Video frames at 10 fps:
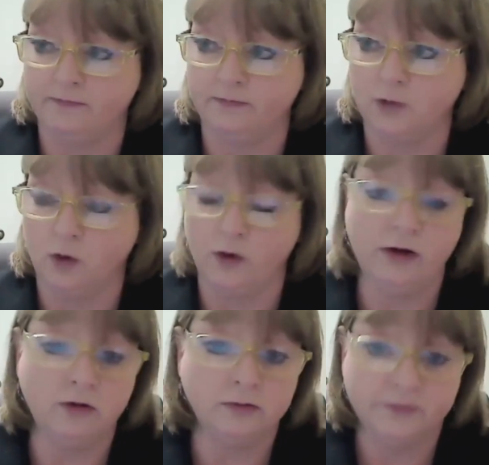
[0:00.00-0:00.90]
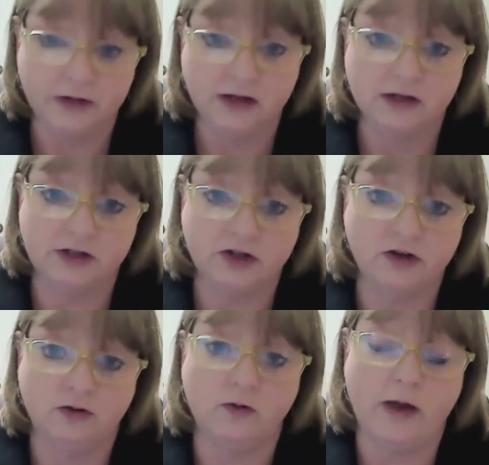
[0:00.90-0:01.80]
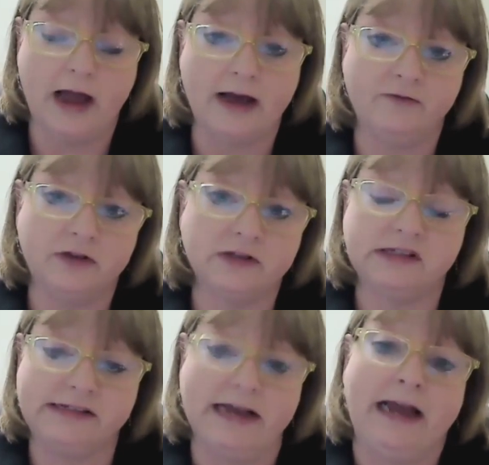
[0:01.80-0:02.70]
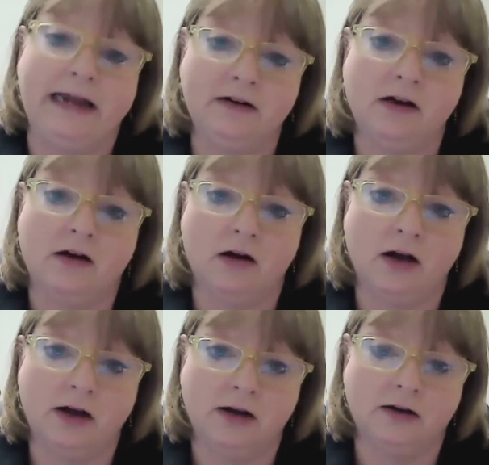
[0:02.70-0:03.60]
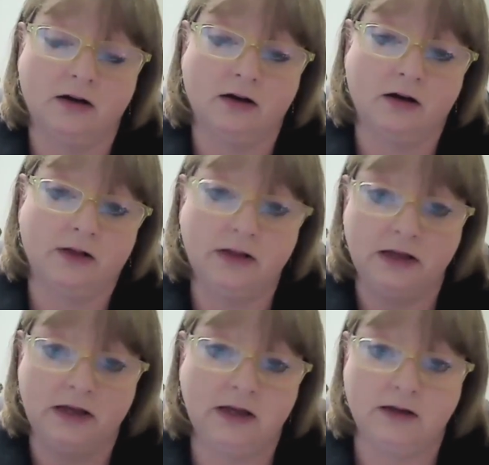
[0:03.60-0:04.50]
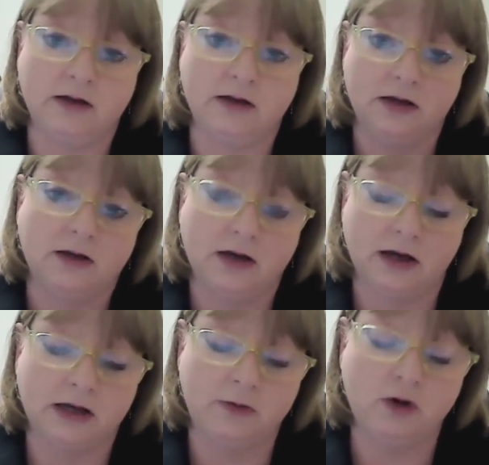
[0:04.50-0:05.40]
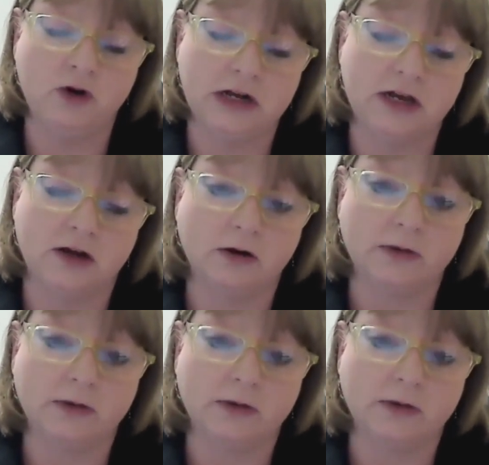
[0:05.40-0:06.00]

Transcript: oil to have this stain on the community here.